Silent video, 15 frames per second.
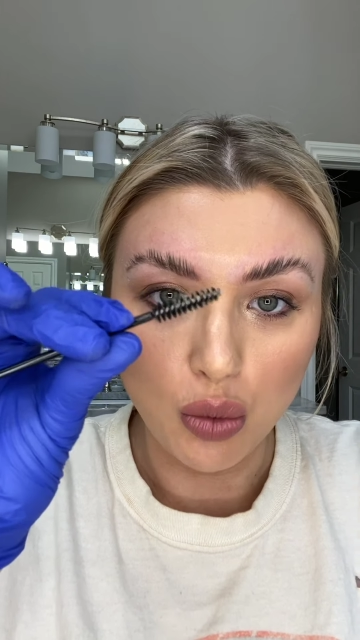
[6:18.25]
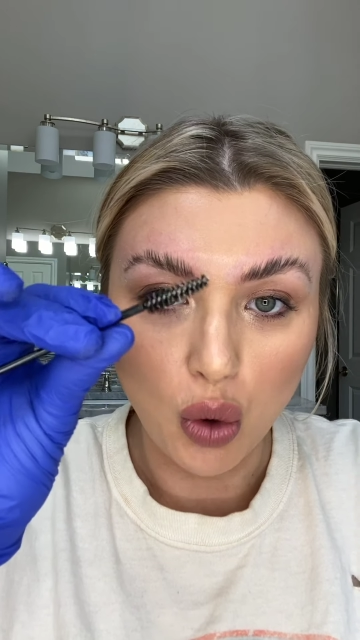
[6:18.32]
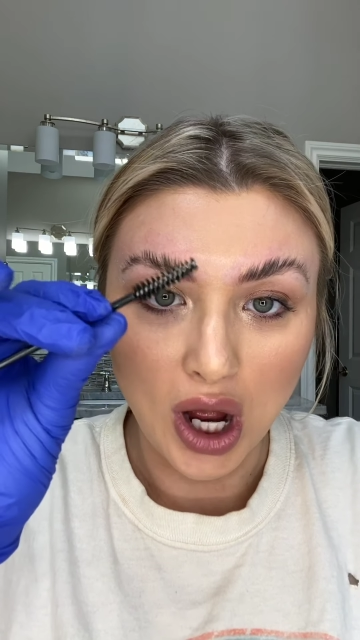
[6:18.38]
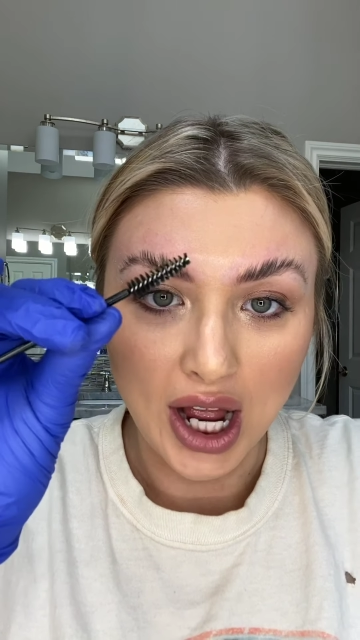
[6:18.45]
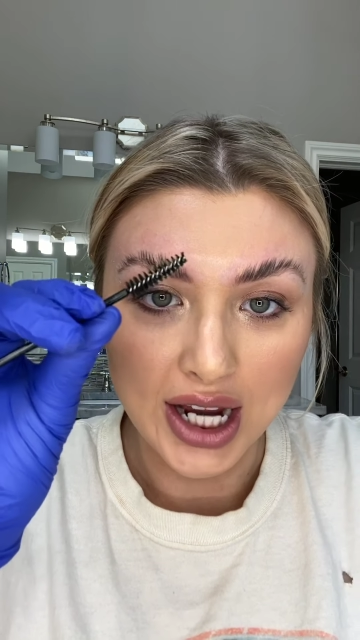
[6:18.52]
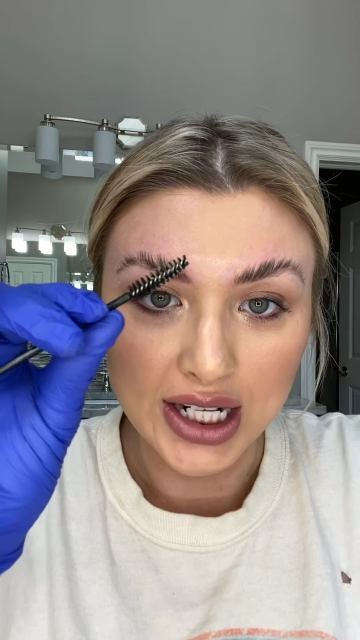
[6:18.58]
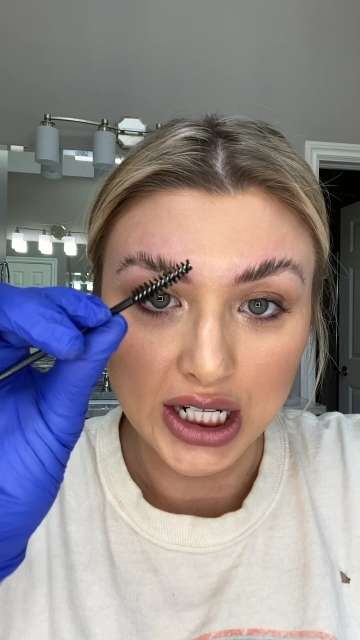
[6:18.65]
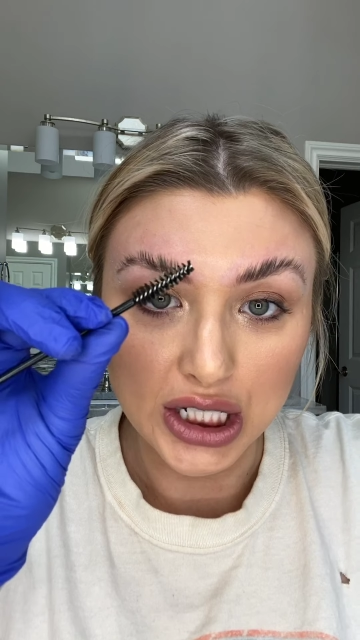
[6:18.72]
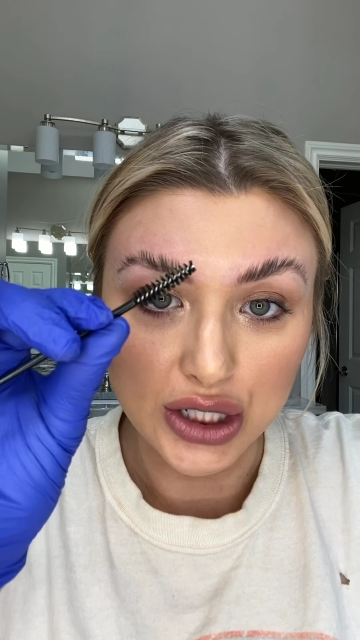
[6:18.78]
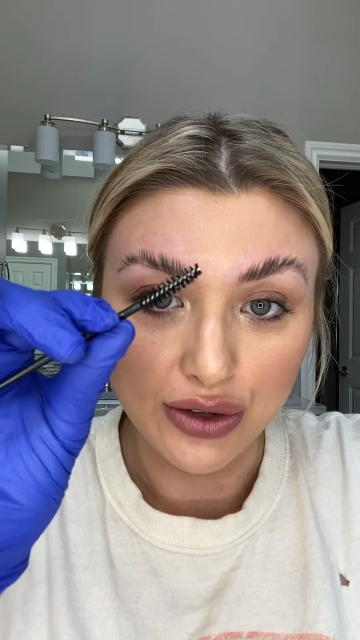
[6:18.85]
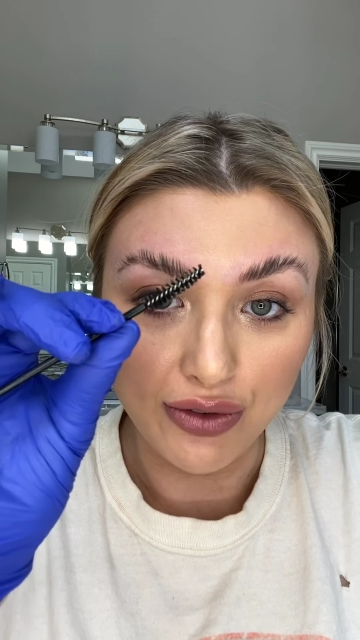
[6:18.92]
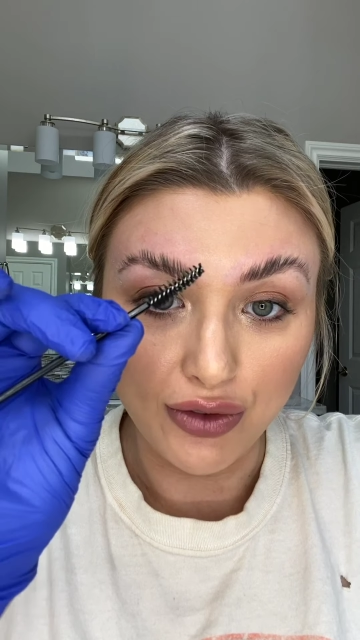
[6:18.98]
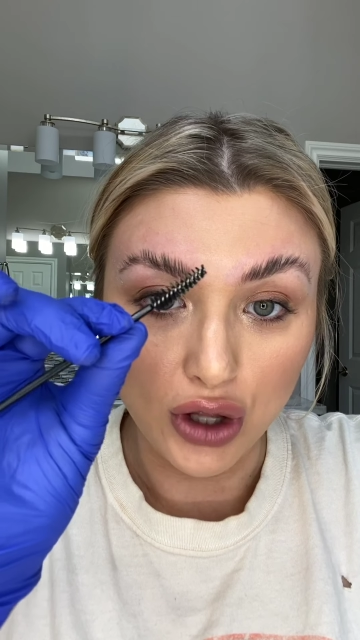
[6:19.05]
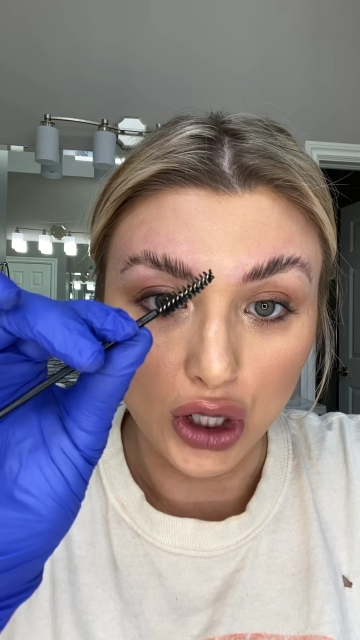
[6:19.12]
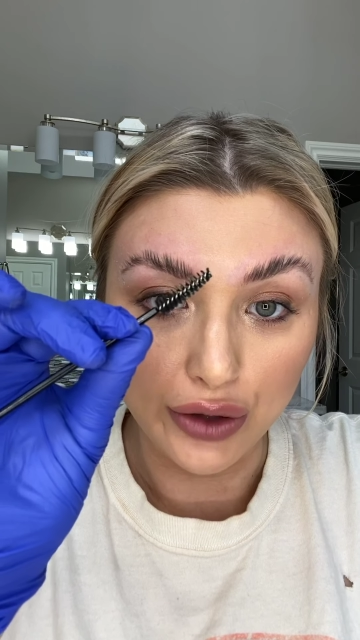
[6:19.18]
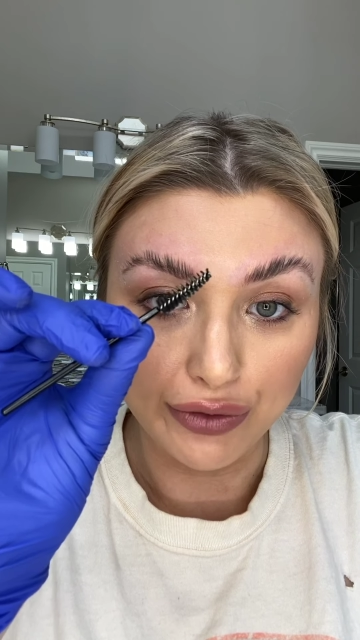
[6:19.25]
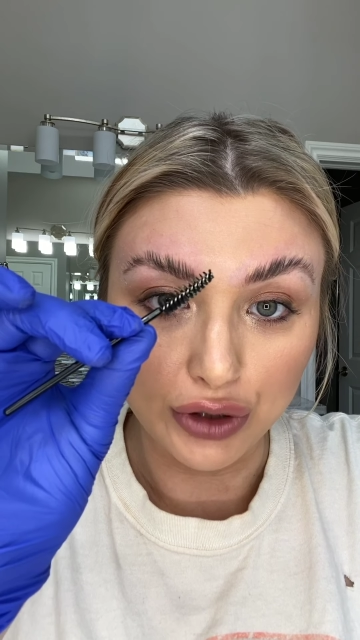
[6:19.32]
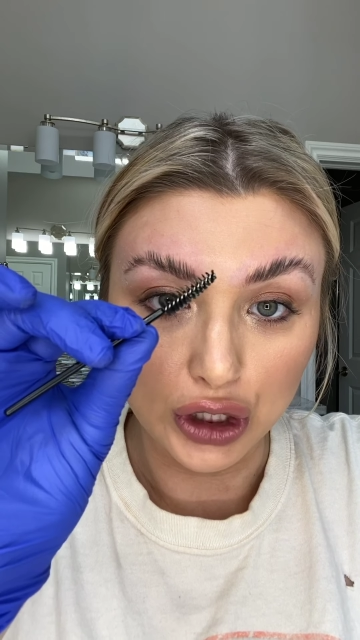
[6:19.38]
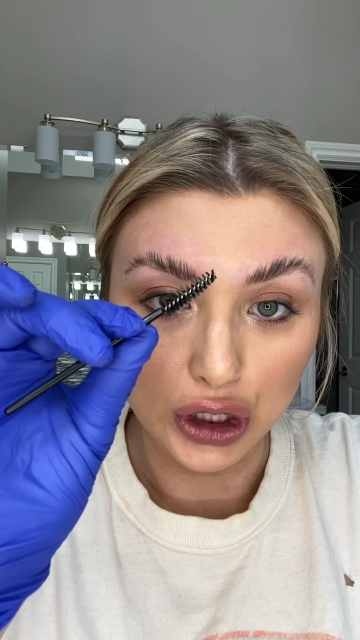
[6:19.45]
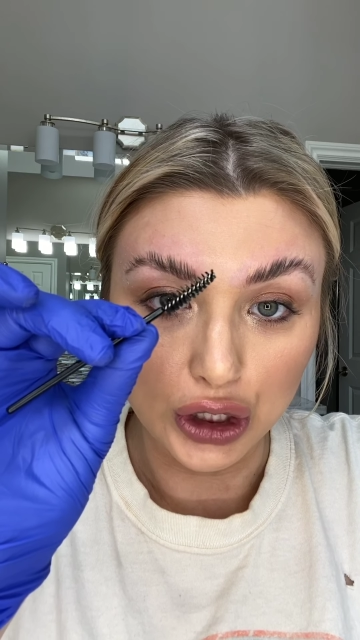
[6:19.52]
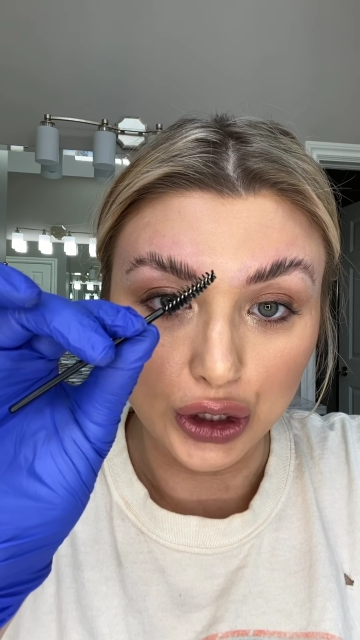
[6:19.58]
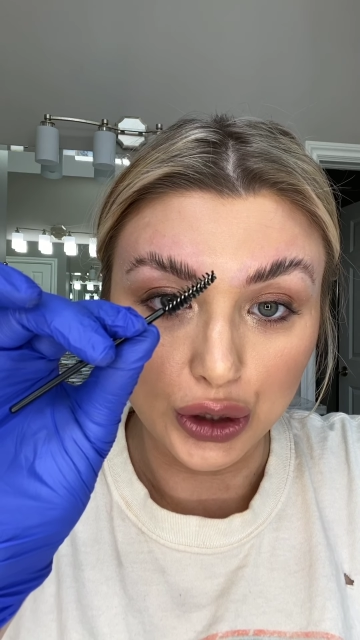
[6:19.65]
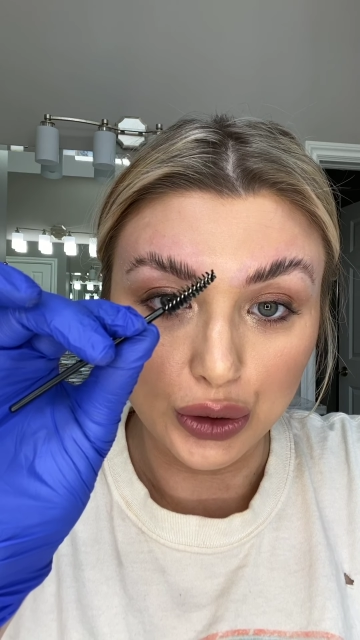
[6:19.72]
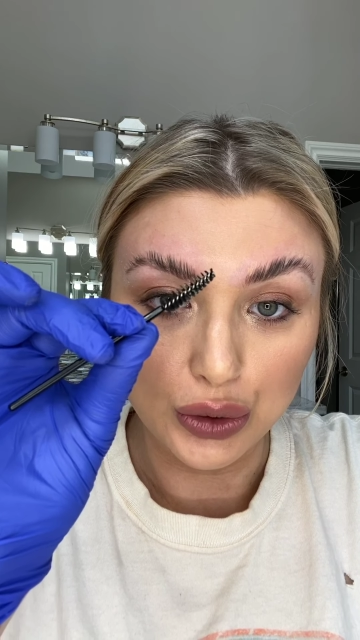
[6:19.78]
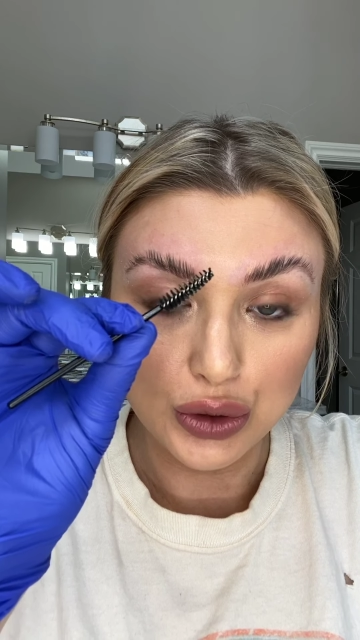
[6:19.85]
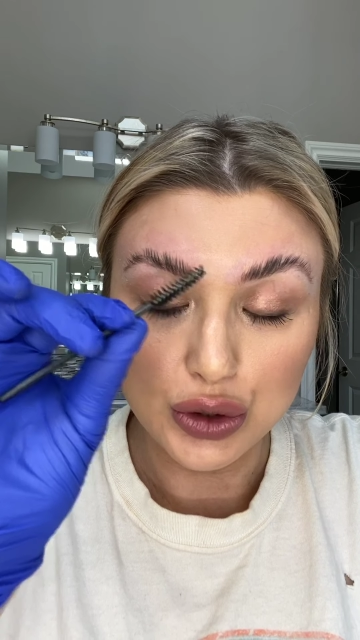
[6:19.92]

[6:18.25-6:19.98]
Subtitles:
wand is full of glue.